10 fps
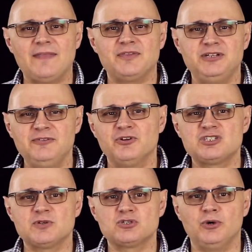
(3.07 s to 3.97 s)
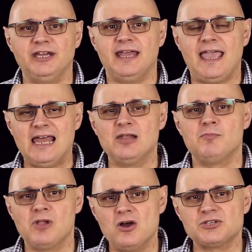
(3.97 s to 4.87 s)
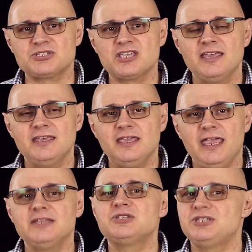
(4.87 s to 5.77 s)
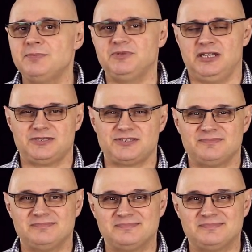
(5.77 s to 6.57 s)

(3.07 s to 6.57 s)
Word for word: at the difference between alum blocks and styptics.